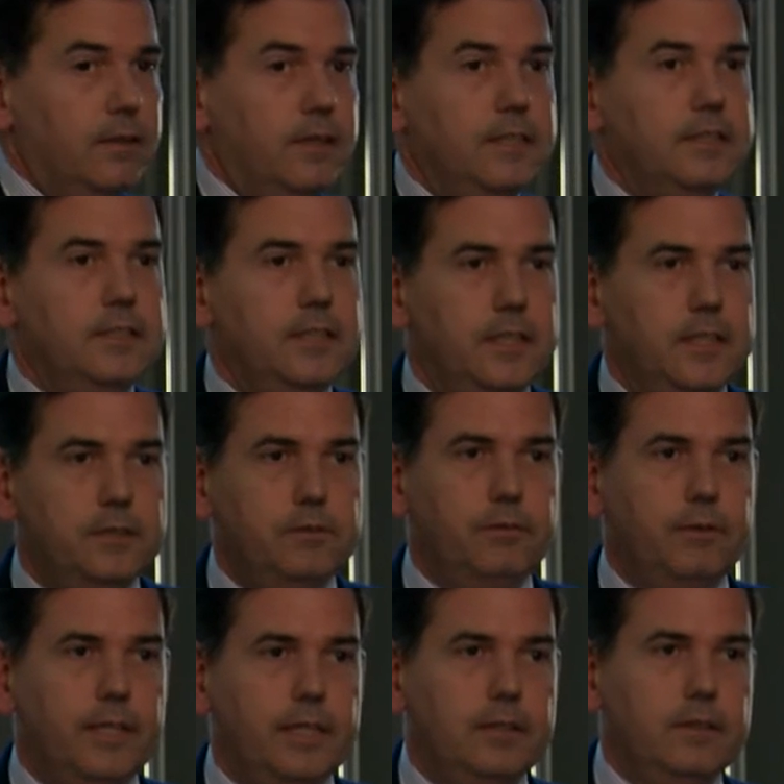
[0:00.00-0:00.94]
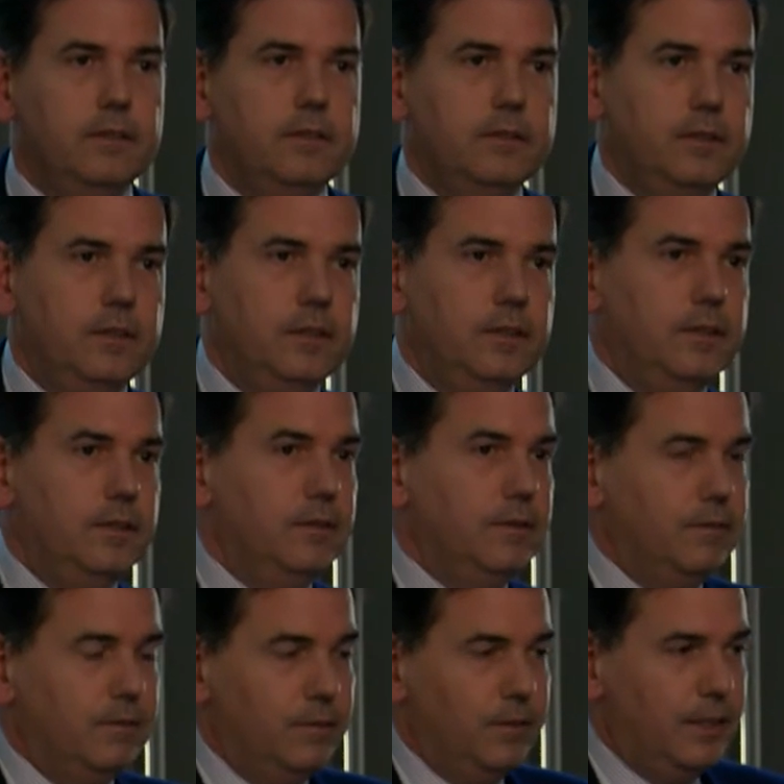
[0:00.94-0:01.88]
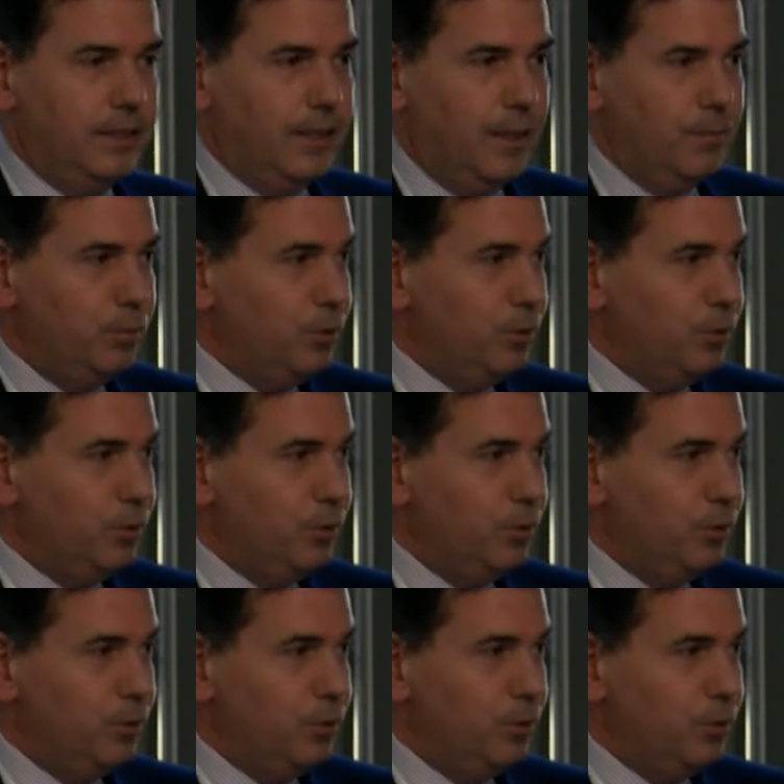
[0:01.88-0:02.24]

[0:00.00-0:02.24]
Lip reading: exchange rate that I